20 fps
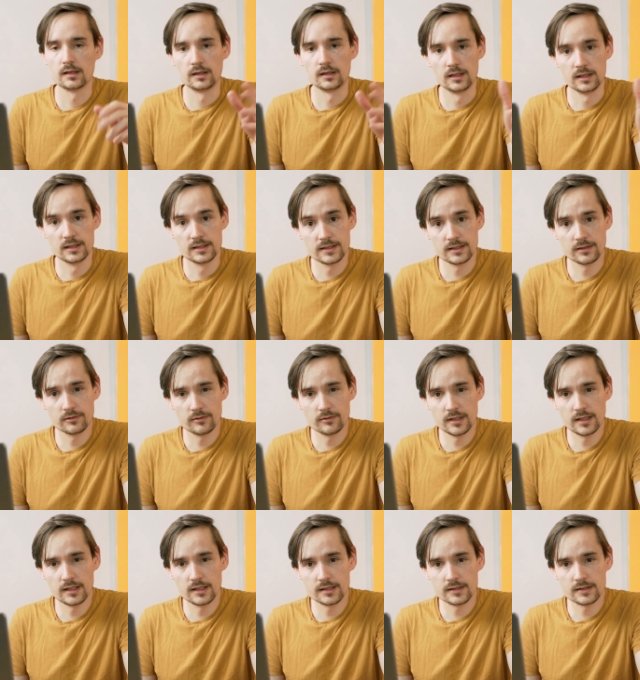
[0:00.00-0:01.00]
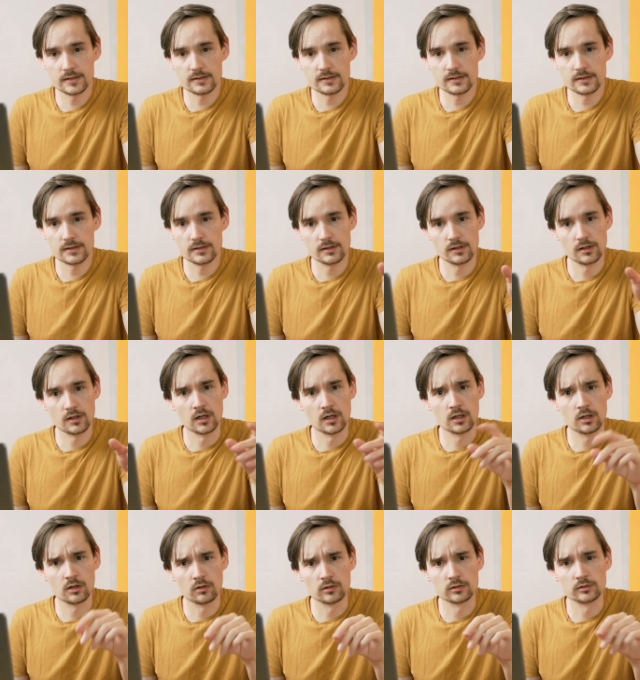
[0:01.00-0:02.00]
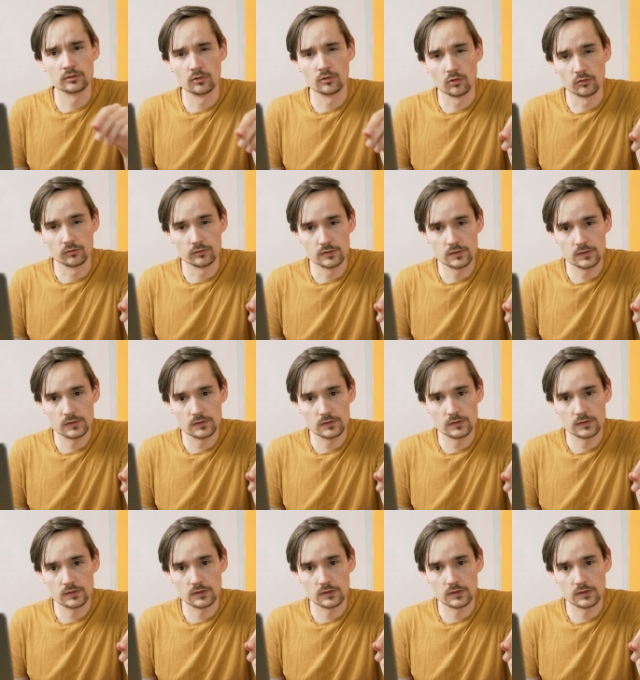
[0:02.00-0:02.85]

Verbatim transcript: These ingredients are called nodes,